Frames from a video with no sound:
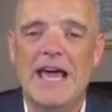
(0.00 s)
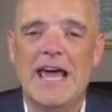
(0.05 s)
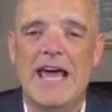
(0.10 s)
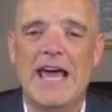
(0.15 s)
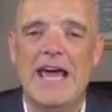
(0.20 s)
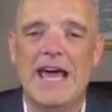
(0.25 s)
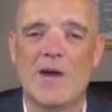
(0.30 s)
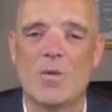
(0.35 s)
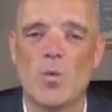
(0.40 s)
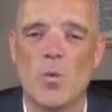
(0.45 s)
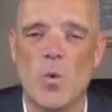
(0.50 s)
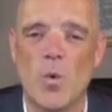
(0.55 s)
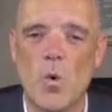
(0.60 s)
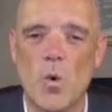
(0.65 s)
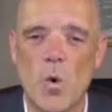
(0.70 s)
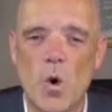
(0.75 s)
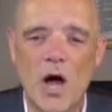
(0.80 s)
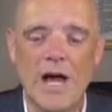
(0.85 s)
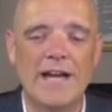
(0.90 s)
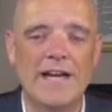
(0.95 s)
And
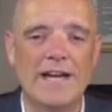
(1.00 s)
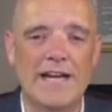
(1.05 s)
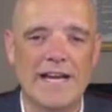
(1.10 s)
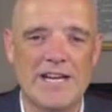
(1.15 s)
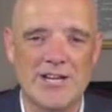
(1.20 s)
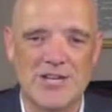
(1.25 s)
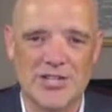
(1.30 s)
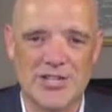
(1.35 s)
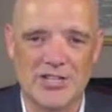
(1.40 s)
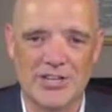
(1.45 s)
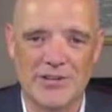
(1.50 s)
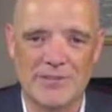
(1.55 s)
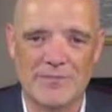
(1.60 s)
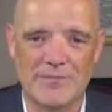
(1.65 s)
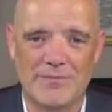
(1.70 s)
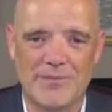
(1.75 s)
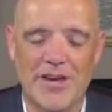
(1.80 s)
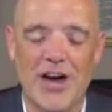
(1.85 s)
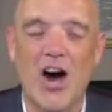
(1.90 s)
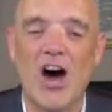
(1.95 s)
what nation
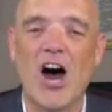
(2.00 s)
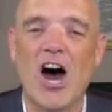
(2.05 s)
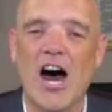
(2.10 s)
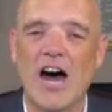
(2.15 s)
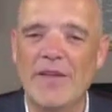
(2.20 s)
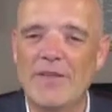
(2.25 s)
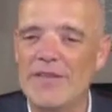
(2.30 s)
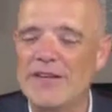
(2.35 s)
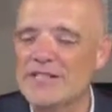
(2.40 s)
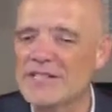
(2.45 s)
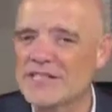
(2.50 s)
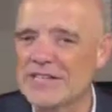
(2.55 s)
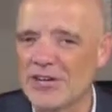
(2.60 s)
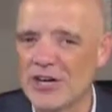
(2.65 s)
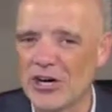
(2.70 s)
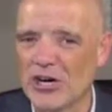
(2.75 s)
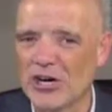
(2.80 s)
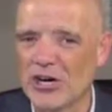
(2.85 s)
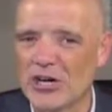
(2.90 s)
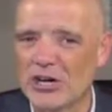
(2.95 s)
on this
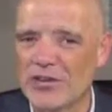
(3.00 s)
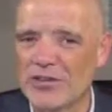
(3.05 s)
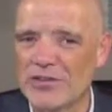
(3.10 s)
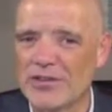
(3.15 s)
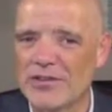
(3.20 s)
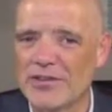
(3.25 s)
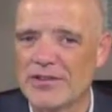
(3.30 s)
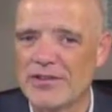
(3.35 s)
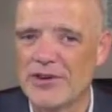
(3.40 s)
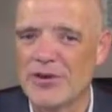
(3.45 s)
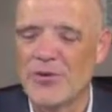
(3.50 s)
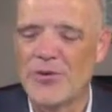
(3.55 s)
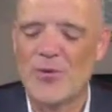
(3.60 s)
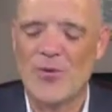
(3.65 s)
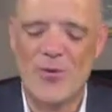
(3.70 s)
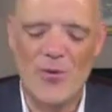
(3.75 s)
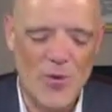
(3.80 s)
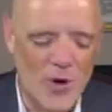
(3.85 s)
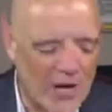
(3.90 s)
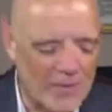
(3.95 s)
earth,
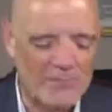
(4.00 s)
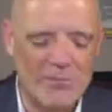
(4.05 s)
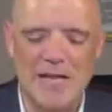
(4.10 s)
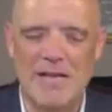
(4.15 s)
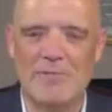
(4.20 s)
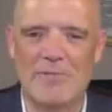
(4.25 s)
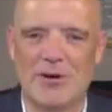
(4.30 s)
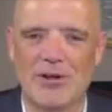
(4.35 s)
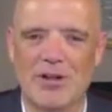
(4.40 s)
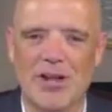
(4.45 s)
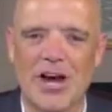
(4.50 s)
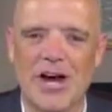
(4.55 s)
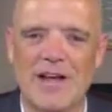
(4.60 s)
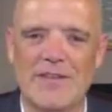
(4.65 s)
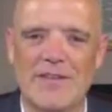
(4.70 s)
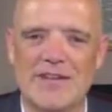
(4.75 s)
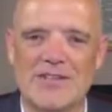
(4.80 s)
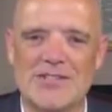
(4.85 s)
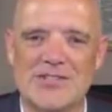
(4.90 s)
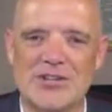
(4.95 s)
what people on
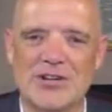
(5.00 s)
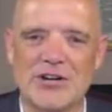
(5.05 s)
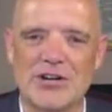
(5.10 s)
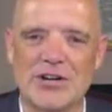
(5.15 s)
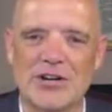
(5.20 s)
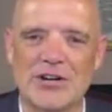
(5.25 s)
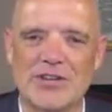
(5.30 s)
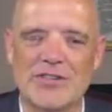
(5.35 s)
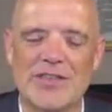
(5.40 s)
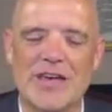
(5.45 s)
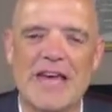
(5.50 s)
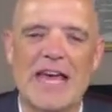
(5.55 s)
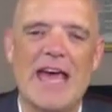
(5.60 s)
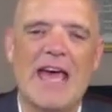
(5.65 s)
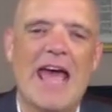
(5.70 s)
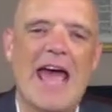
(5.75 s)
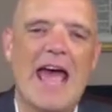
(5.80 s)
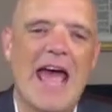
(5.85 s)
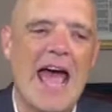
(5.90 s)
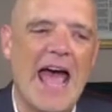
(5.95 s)
this earth
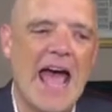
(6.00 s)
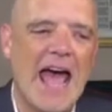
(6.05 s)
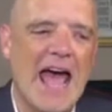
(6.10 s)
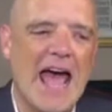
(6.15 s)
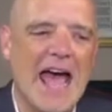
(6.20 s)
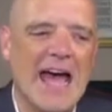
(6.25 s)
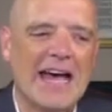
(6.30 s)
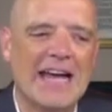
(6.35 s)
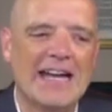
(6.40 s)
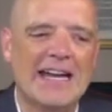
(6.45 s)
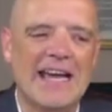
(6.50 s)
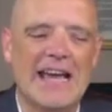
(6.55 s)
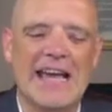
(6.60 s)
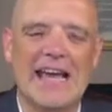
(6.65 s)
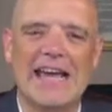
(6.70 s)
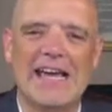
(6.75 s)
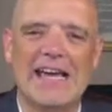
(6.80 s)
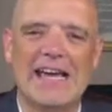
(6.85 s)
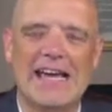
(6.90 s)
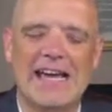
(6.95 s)
had
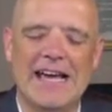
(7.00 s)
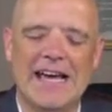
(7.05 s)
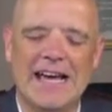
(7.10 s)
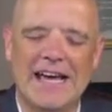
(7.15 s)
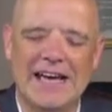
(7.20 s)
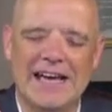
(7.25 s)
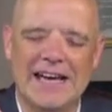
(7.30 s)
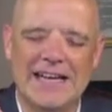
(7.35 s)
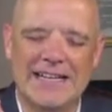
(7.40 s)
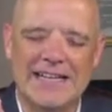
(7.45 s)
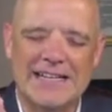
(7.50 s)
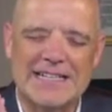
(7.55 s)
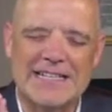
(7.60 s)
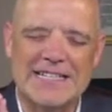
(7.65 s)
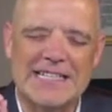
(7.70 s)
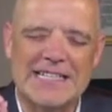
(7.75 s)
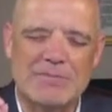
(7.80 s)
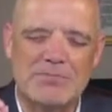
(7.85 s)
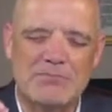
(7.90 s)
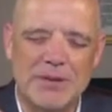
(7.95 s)
a, a, an
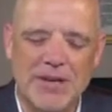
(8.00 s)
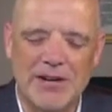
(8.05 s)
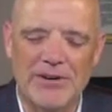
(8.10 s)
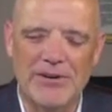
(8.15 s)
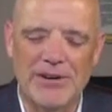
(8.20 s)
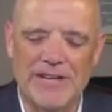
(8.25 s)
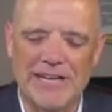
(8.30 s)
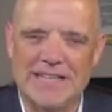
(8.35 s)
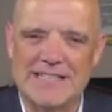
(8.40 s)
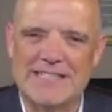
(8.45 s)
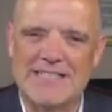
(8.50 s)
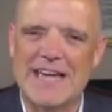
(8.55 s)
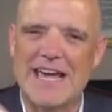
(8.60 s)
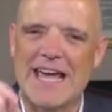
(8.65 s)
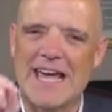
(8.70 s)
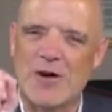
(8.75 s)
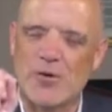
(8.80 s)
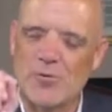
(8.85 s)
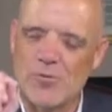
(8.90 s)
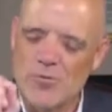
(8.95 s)
experience,
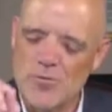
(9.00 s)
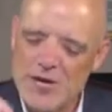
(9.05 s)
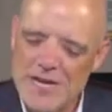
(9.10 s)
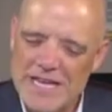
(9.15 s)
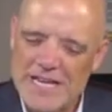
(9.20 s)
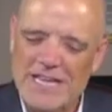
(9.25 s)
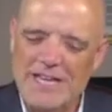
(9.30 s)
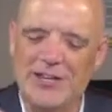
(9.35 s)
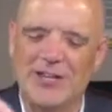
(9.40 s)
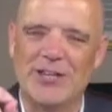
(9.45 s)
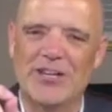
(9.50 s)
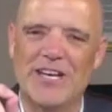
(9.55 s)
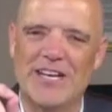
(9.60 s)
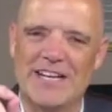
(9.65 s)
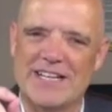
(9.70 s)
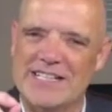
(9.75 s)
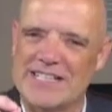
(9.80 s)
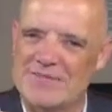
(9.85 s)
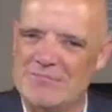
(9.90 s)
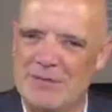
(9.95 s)
a real
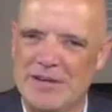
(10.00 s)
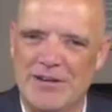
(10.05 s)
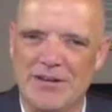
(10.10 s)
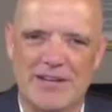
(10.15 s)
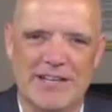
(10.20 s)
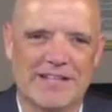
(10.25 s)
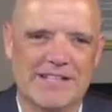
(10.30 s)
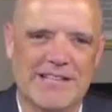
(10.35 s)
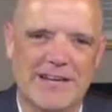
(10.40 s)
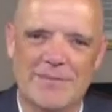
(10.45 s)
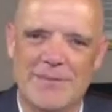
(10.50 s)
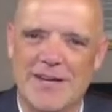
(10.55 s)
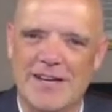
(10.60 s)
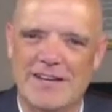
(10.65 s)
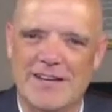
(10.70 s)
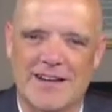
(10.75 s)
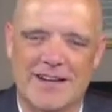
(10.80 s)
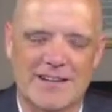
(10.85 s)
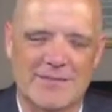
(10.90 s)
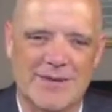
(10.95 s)
experience. I'm not
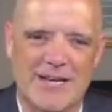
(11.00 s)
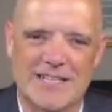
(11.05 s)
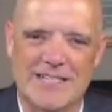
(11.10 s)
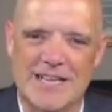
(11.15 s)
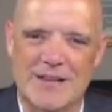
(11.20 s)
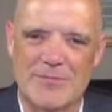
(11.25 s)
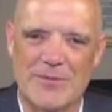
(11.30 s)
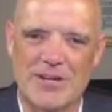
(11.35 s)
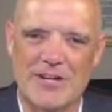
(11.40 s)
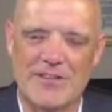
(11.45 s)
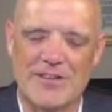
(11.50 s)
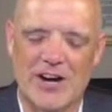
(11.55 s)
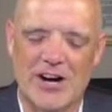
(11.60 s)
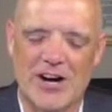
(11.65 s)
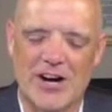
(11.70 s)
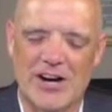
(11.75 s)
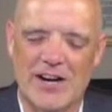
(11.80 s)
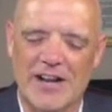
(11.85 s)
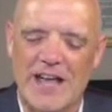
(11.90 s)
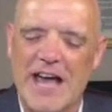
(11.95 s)
talking about something in their
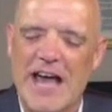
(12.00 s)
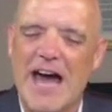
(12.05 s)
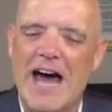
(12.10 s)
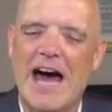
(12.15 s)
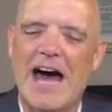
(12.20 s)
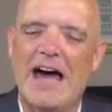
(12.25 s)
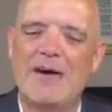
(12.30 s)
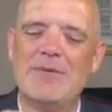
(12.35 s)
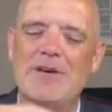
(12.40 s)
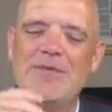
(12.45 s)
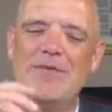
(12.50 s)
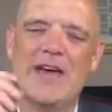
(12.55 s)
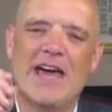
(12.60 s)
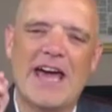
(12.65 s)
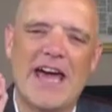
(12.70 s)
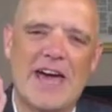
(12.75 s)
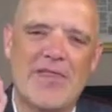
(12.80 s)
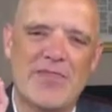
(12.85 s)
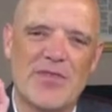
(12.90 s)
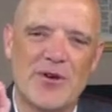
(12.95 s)
heart. I mean they
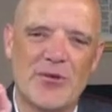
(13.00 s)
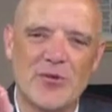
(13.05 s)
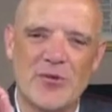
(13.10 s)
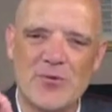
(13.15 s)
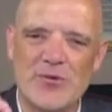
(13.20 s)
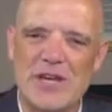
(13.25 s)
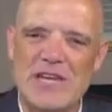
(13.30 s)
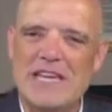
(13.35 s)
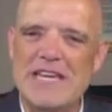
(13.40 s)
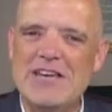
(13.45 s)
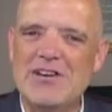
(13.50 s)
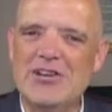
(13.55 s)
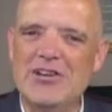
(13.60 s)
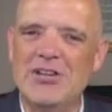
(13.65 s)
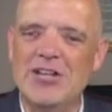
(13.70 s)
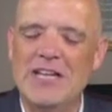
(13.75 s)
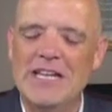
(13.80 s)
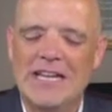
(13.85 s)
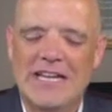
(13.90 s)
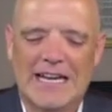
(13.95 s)
had the
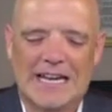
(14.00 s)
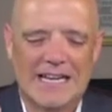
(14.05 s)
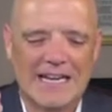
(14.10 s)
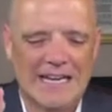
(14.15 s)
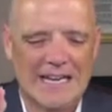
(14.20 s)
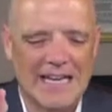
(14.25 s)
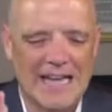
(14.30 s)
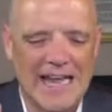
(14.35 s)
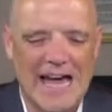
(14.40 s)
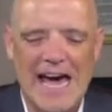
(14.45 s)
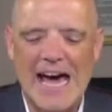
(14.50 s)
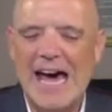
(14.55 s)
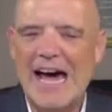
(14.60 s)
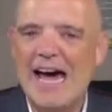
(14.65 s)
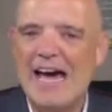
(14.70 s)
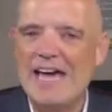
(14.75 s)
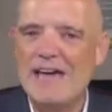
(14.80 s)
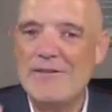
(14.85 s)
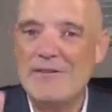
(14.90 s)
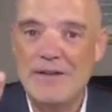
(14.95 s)
real
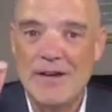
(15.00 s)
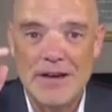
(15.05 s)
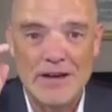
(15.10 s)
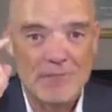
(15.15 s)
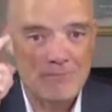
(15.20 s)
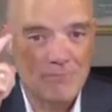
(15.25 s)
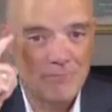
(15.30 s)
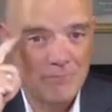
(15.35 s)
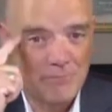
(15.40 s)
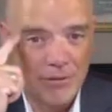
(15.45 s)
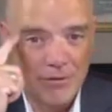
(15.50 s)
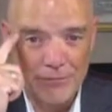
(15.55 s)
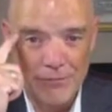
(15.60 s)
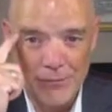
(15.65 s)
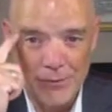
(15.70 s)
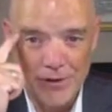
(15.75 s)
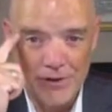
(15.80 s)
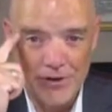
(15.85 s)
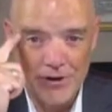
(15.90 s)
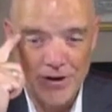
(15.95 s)
live
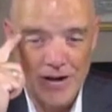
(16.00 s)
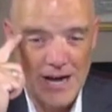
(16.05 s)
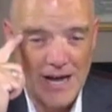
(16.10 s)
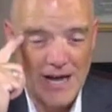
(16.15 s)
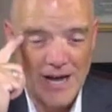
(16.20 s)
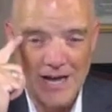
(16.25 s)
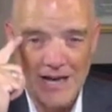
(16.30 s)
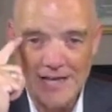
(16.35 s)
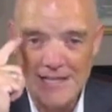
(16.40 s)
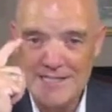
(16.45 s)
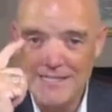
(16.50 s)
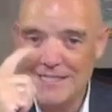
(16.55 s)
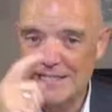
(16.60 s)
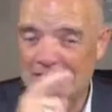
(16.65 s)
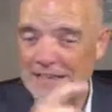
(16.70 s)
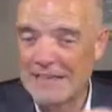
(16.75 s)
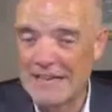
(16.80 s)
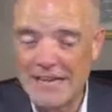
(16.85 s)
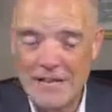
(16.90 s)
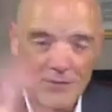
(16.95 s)
before their eyes,
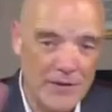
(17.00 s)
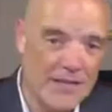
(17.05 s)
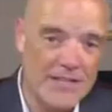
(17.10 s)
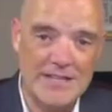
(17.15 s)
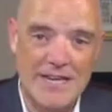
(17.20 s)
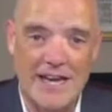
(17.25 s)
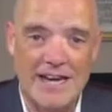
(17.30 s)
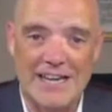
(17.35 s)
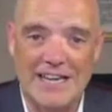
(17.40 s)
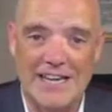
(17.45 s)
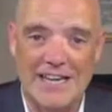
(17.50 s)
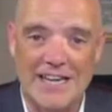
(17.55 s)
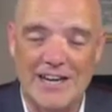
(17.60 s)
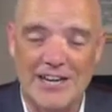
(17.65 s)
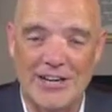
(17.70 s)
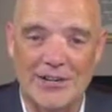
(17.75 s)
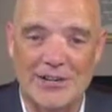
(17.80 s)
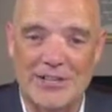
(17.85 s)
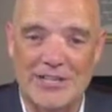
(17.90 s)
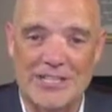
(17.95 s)
living
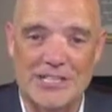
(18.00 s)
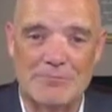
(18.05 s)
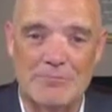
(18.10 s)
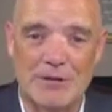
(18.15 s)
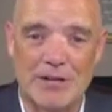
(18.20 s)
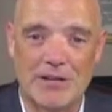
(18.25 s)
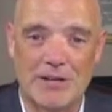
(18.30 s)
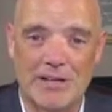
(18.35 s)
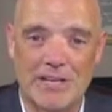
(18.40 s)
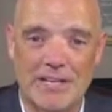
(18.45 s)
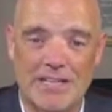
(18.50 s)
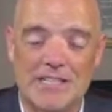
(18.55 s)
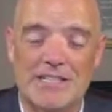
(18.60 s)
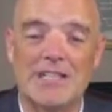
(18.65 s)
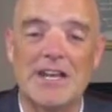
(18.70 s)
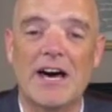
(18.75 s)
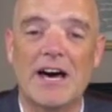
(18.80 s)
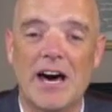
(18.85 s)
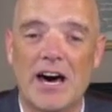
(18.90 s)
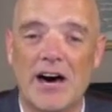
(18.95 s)
technicolor experience
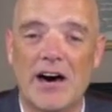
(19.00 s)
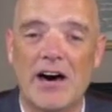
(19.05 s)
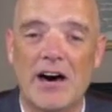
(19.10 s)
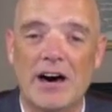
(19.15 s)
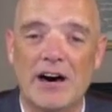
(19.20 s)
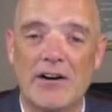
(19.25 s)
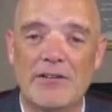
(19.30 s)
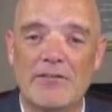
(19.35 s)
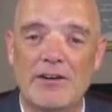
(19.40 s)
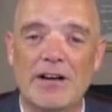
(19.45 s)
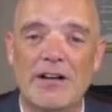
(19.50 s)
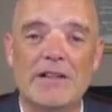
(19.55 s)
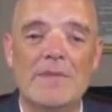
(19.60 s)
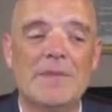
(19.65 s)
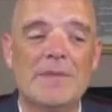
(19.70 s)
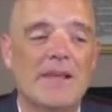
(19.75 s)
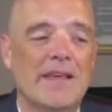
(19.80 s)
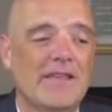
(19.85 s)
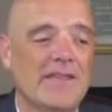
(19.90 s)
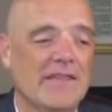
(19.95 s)
of
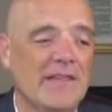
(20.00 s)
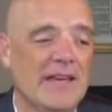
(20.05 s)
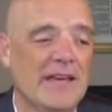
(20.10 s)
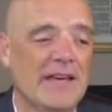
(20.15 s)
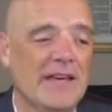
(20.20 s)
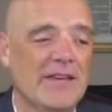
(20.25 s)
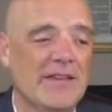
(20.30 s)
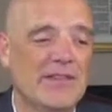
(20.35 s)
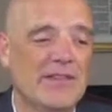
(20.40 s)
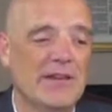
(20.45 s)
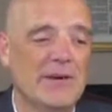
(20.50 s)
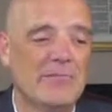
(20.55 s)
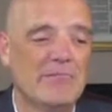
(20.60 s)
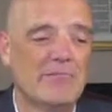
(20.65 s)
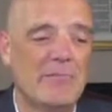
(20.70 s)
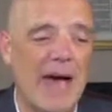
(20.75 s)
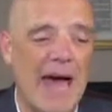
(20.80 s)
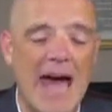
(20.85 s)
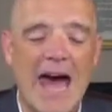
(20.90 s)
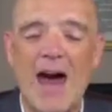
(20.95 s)
the the
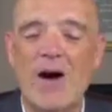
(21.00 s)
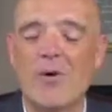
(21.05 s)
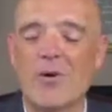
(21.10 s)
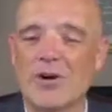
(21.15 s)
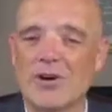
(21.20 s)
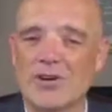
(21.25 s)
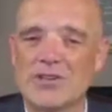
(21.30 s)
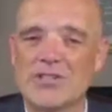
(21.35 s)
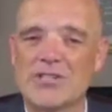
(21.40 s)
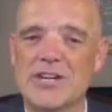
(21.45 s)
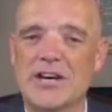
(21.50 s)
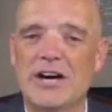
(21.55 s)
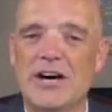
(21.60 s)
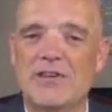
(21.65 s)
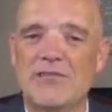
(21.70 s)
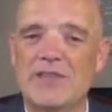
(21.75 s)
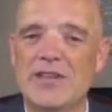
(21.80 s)
powers of